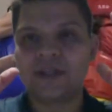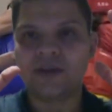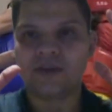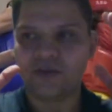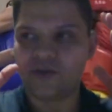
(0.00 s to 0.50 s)

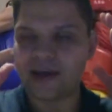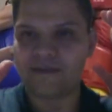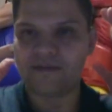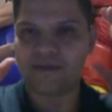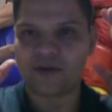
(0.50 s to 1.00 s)
You
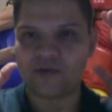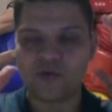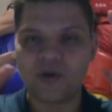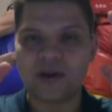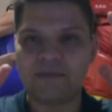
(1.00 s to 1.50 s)
have a
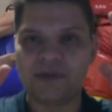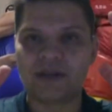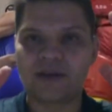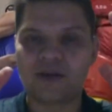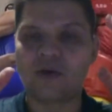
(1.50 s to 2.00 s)
really big
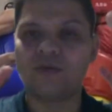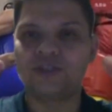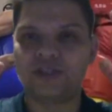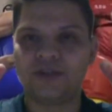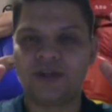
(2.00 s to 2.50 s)

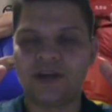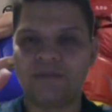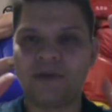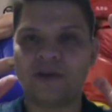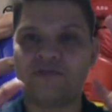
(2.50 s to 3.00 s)
culture
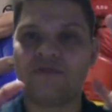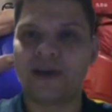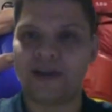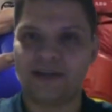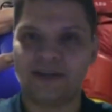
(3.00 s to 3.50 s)
about
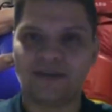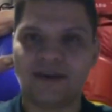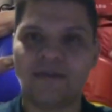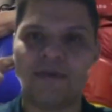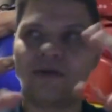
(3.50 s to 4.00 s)
fighting,
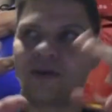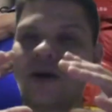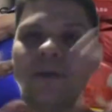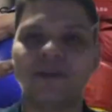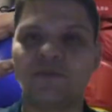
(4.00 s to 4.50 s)
about
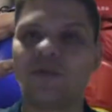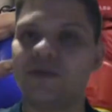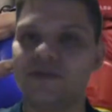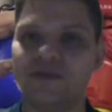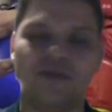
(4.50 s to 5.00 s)
combat
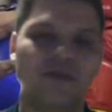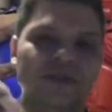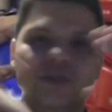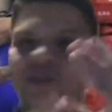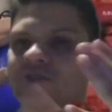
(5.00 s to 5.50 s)
sports.
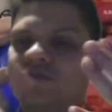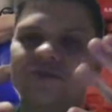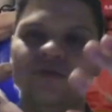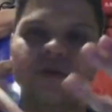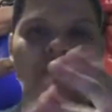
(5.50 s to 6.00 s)

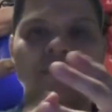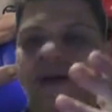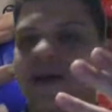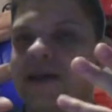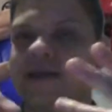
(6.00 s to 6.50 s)
Jiu-jitsu, MMA,